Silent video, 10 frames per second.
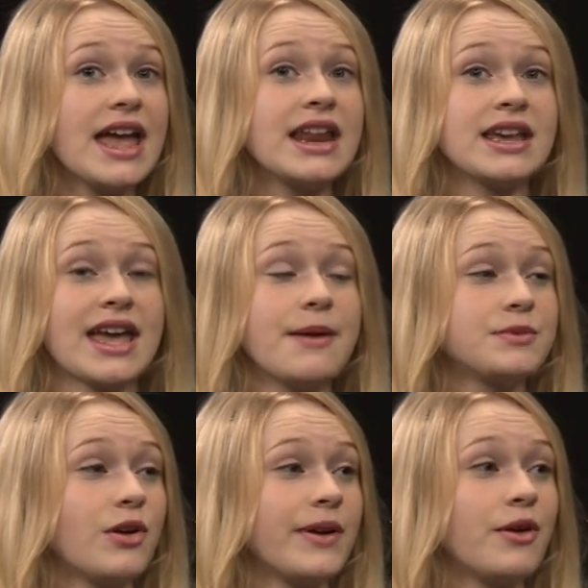and it
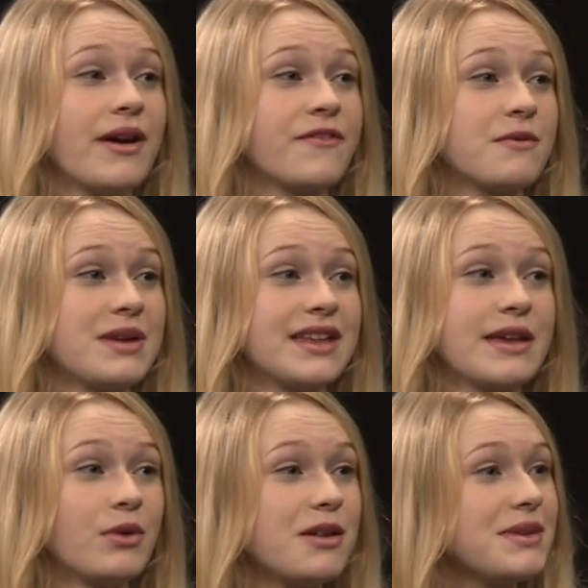kept going away from me, and
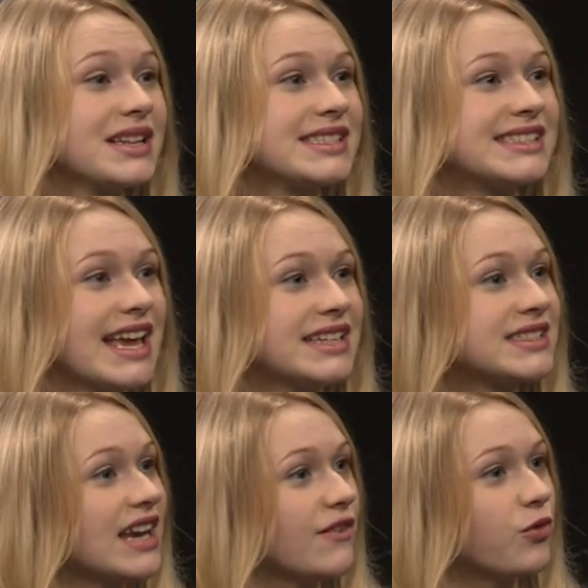they wanted me to say
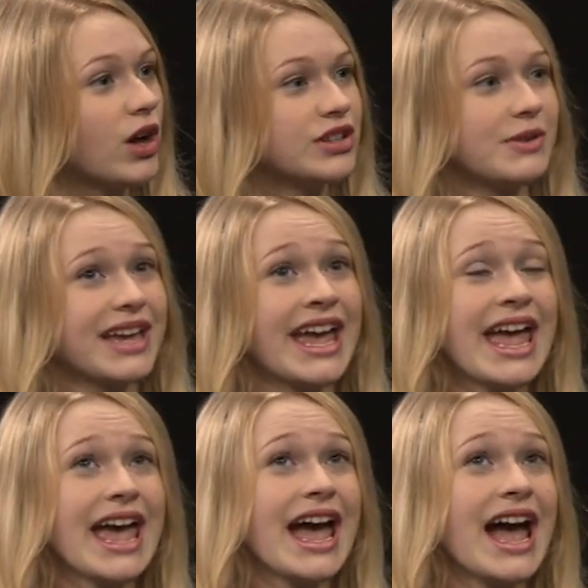stuff while doing it.
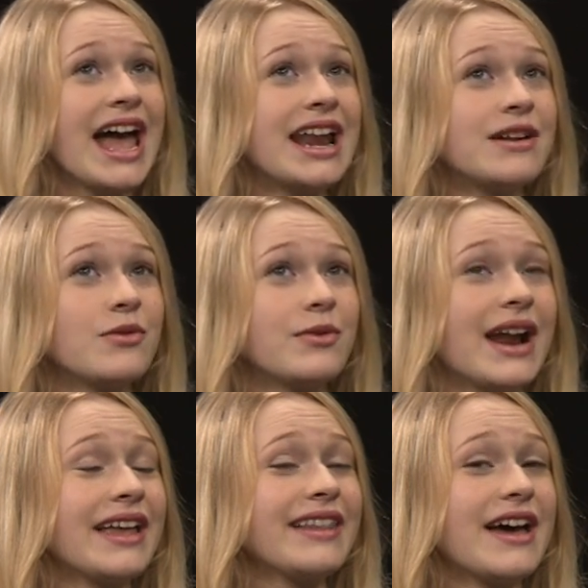And
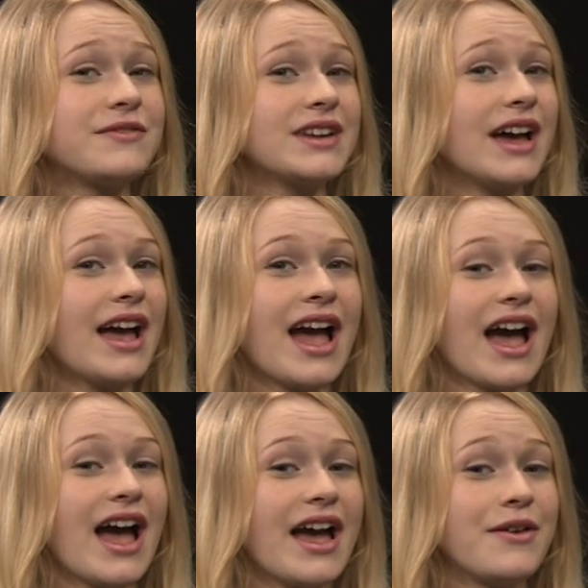when I left,
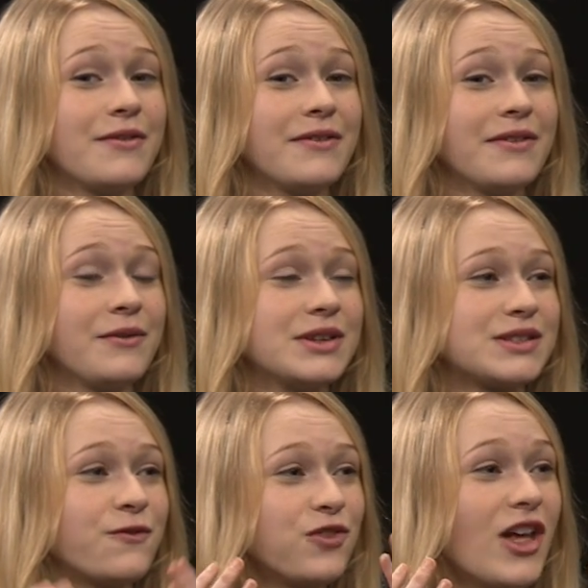I
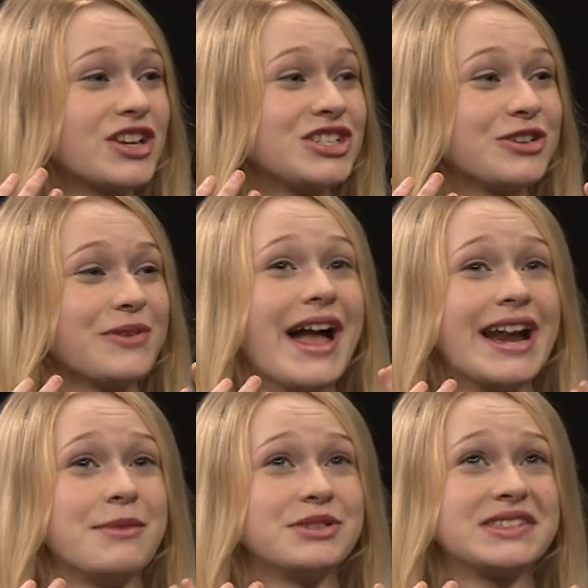was flushing
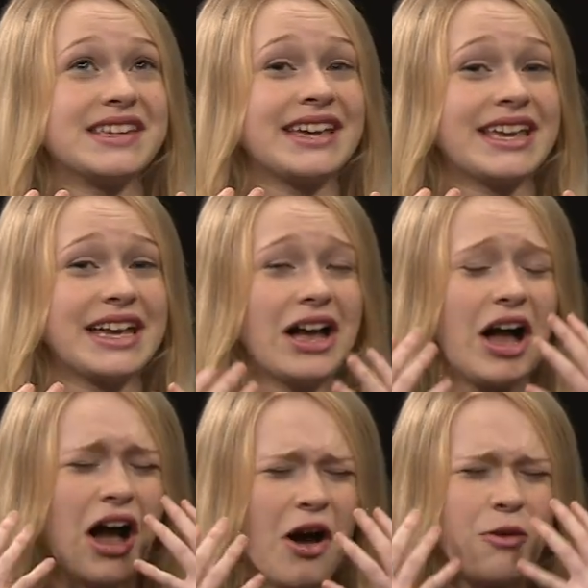red. I'm just thinking,
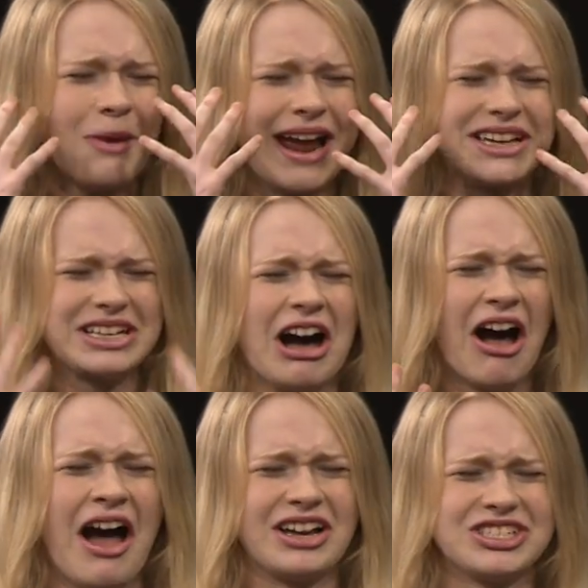oh my
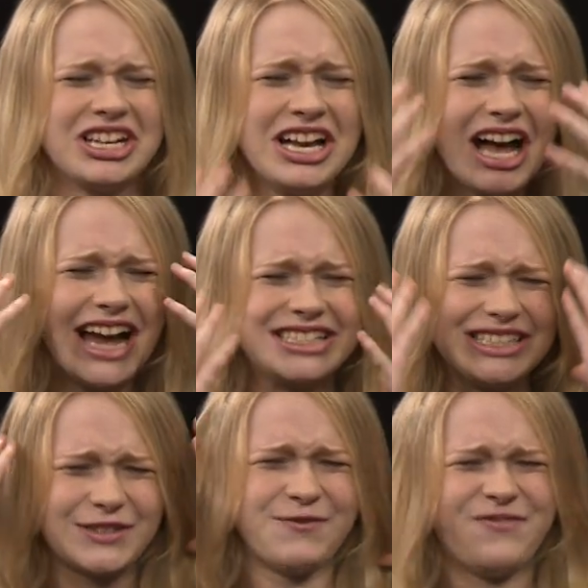gosh, I
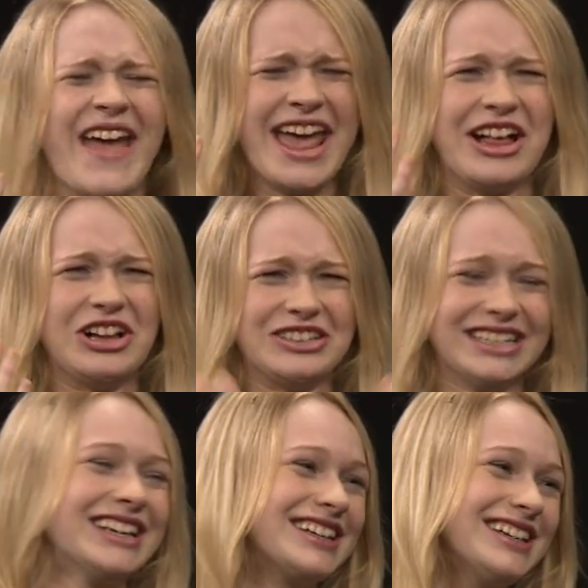just failed.